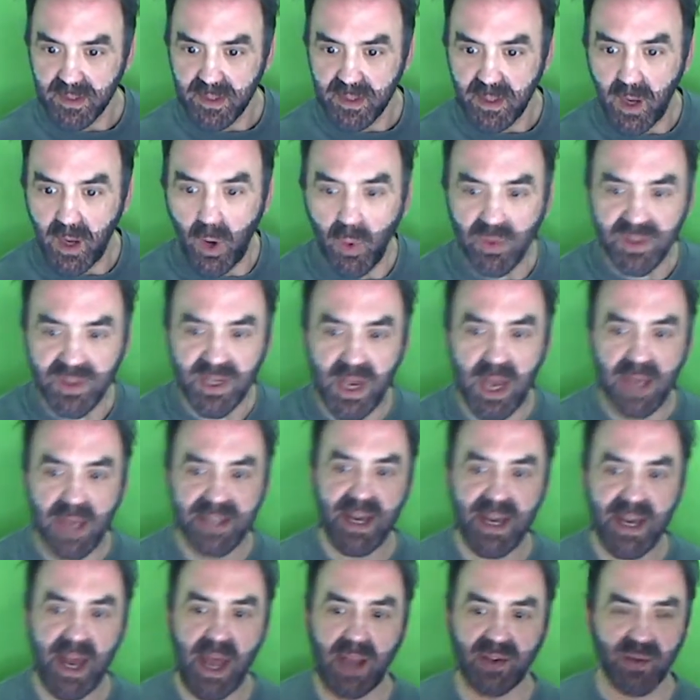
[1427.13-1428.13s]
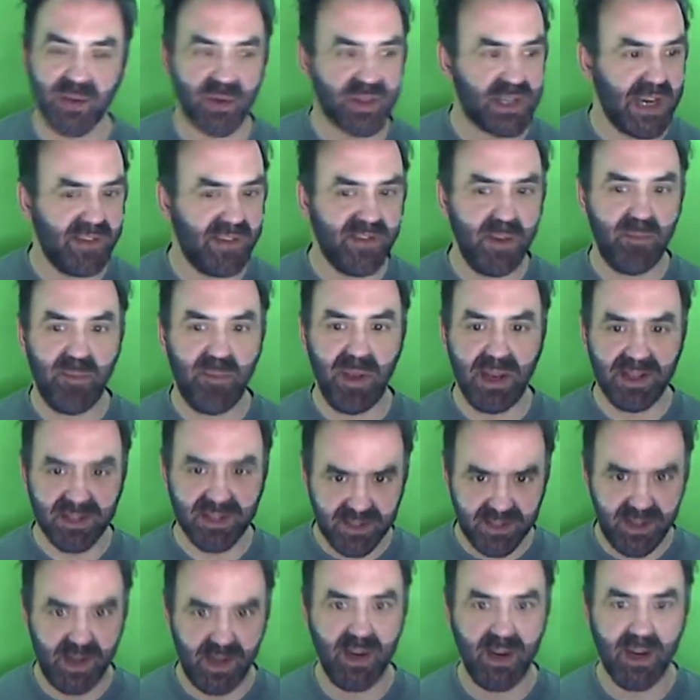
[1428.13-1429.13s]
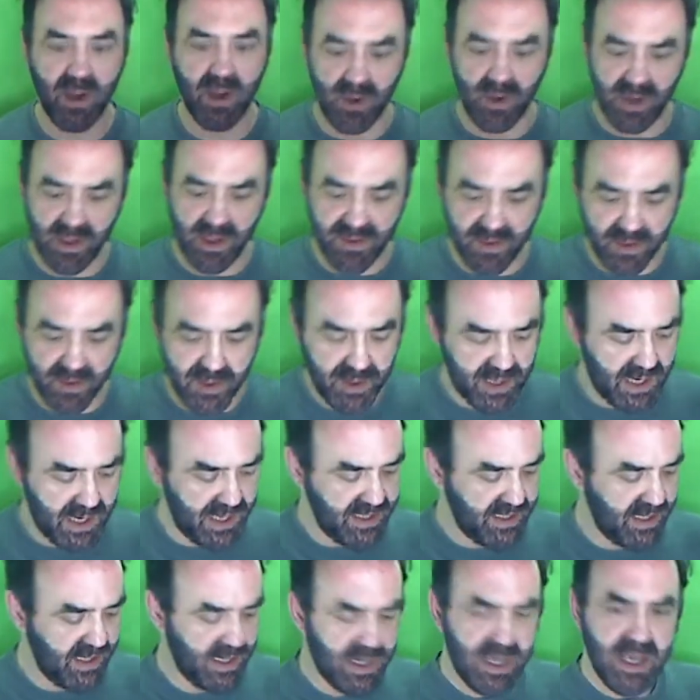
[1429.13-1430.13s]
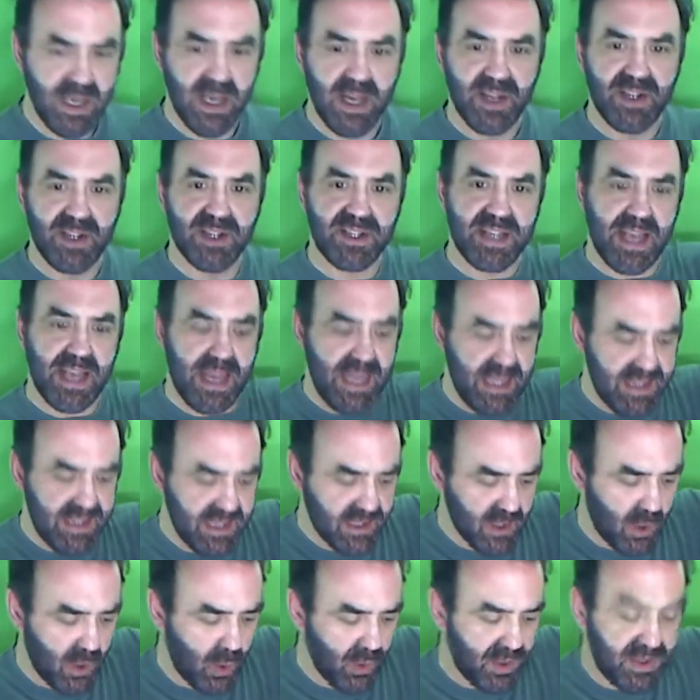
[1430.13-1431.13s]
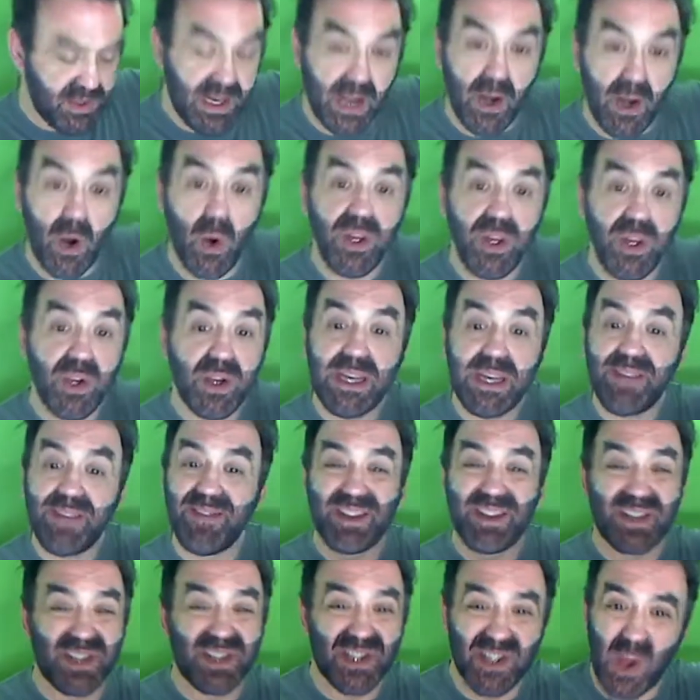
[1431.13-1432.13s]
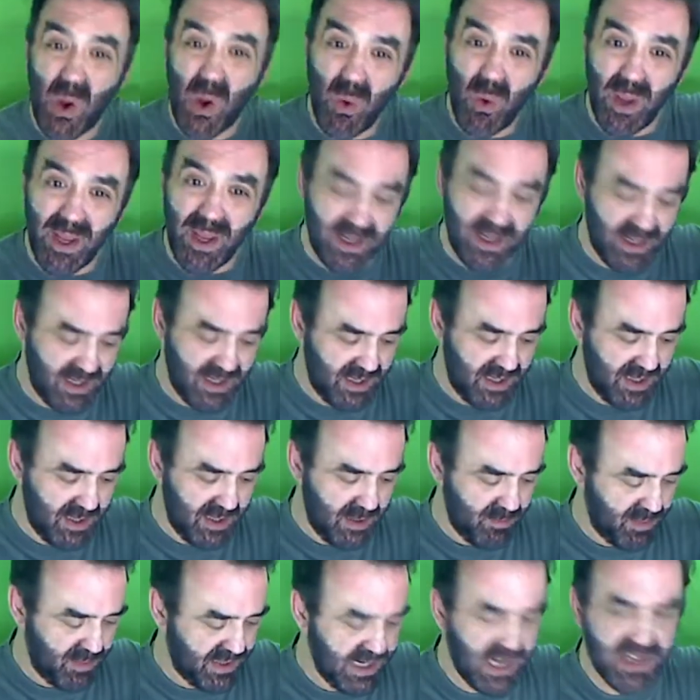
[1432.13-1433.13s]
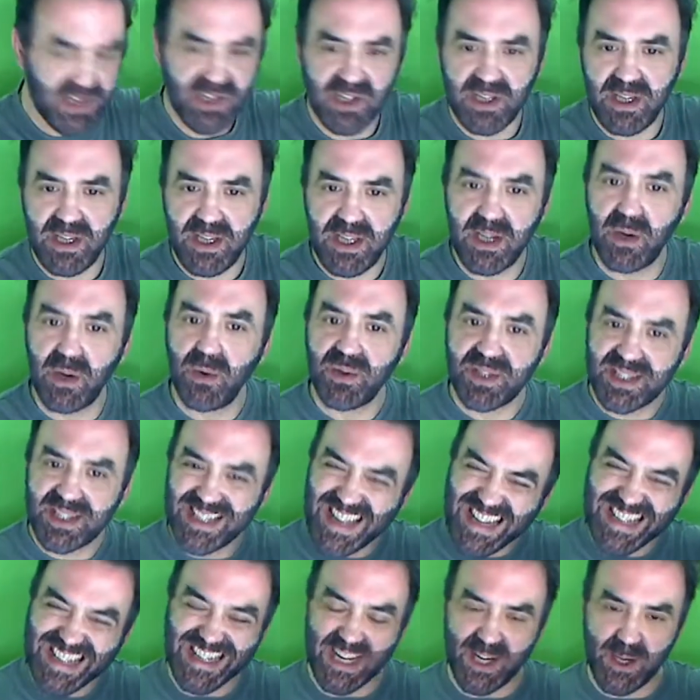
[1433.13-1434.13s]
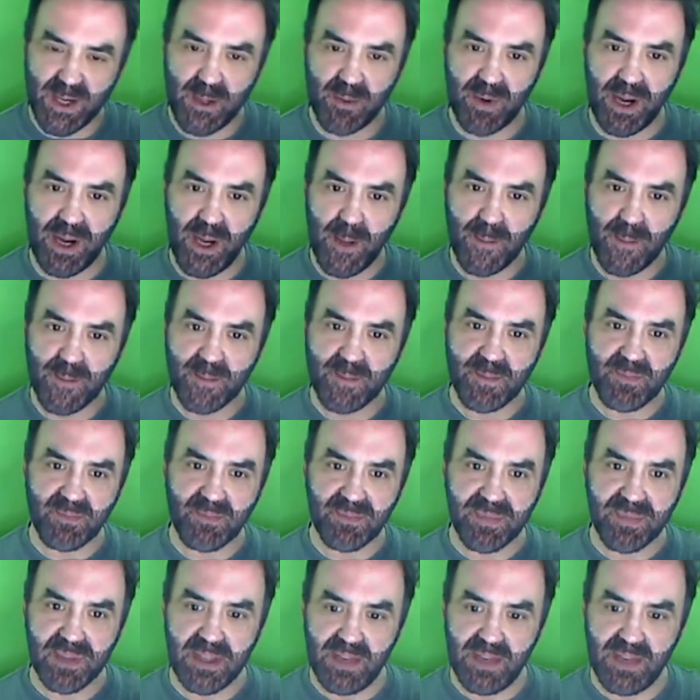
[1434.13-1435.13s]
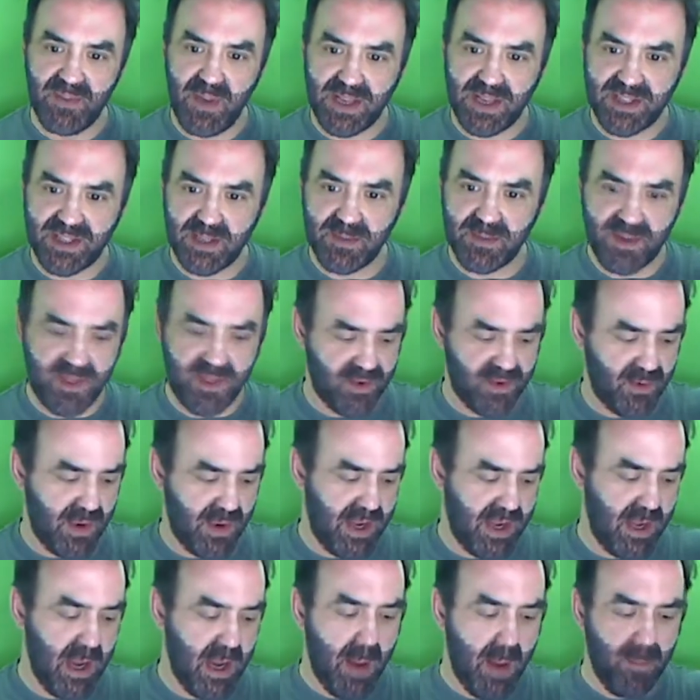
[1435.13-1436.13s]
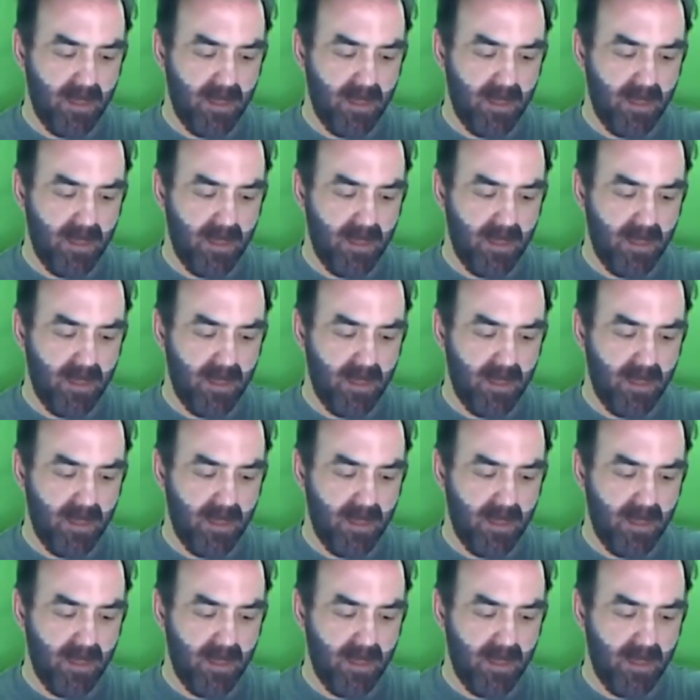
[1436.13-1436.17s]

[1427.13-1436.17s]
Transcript: Oh, tie tacks or safety pins. There you go. Another good idea. Just anything to hold it down. Oh, you can even sew it. Potentially, stitch it, right? If you had some thread.